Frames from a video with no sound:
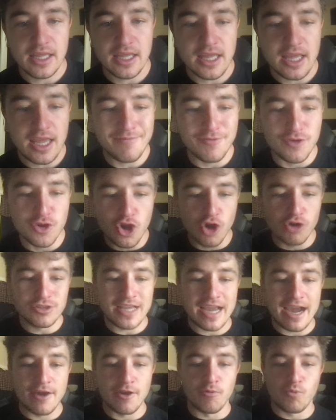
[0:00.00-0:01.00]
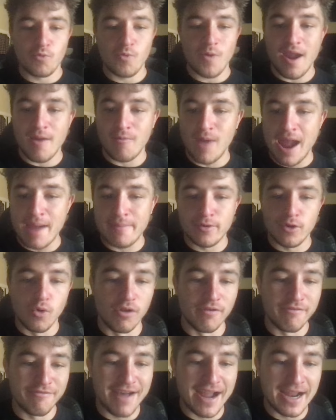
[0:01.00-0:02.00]
if you go down a rabbit hole
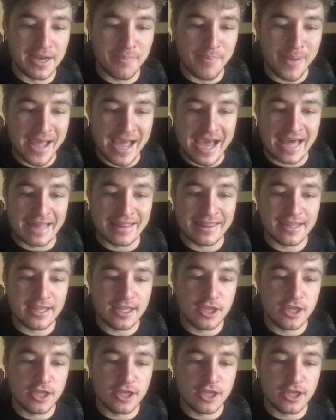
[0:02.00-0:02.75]
and find a path,